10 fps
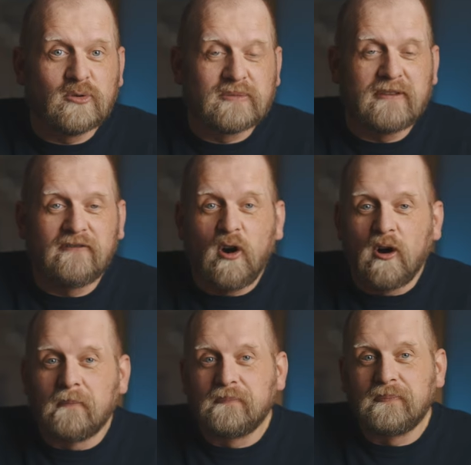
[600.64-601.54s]
used
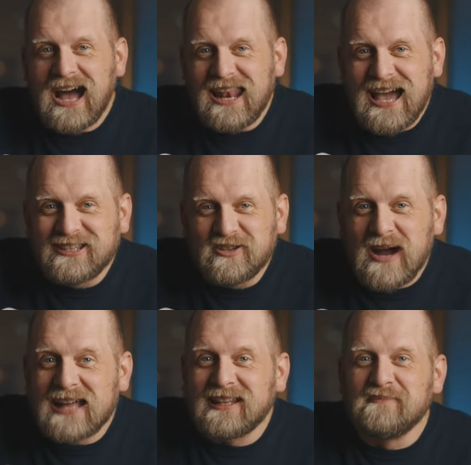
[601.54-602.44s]
before. I like
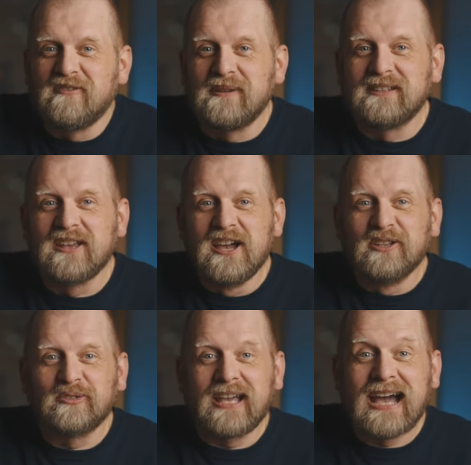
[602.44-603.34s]
to add a movement
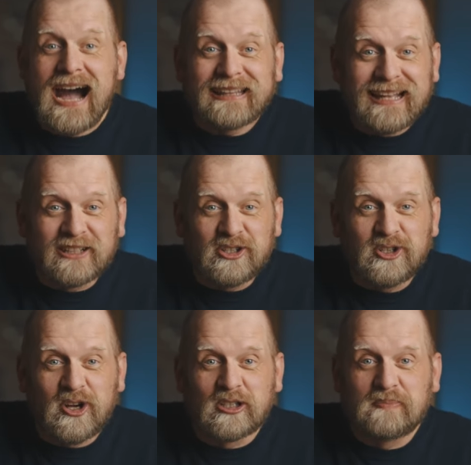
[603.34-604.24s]
to the handheld
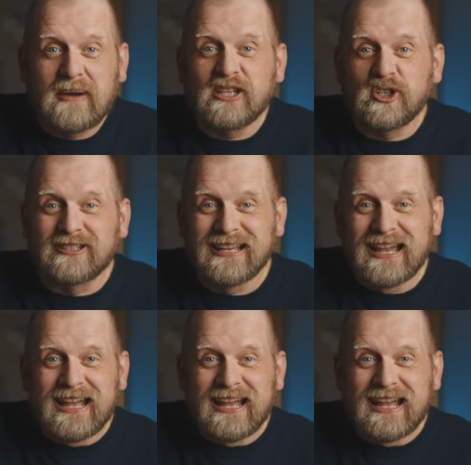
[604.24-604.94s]
shots by just